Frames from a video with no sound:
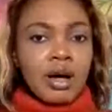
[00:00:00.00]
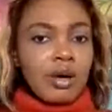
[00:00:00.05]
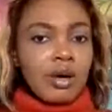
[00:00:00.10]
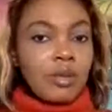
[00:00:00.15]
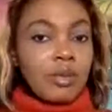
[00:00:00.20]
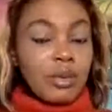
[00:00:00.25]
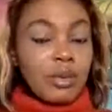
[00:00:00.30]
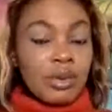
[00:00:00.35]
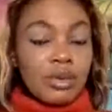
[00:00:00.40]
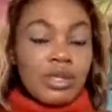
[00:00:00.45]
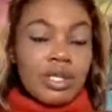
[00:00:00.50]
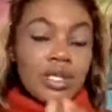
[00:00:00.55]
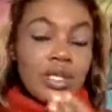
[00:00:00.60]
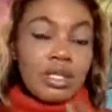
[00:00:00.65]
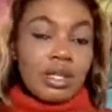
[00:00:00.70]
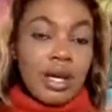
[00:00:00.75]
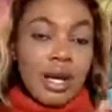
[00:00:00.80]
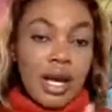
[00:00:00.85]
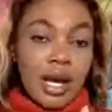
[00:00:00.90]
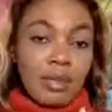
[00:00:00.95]
but
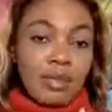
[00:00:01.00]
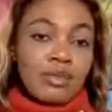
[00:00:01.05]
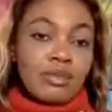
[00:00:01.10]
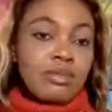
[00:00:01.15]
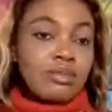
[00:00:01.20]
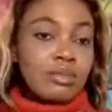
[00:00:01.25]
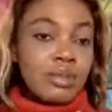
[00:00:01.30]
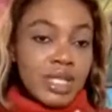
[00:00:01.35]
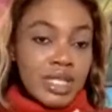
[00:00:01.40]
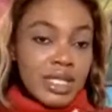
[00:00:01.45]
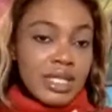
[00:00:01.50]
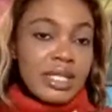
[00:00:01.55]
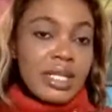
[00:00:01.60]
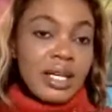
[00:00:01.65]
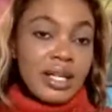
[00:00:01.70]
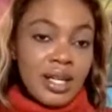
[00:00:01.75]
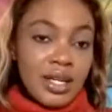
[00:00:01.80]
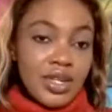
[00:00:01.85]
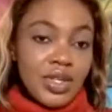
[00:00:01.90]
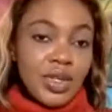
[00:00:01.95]
I'm
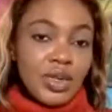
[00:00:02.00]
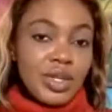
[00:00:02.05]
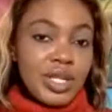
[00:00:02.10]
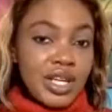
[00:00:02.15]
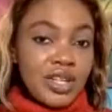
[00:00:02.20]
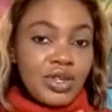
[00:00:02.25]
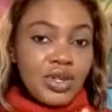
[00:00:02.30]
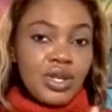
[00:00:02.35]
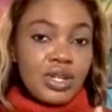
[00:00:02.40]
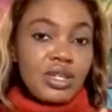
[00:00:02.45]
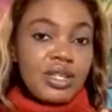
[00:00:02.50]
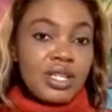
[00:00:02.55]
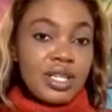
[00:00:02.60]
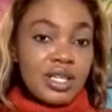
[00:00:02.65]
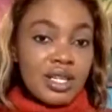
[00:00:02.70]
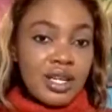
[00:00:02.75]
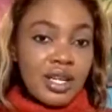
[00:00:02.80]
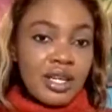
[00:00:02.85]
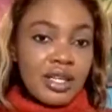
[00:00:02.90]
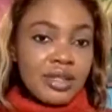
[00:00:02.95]
telling you that you can
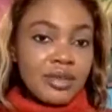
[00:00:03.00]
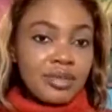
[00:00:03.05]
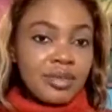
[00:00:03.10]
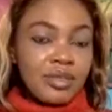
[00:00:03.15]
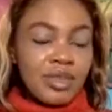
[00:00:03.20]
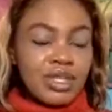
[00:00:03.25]
learn.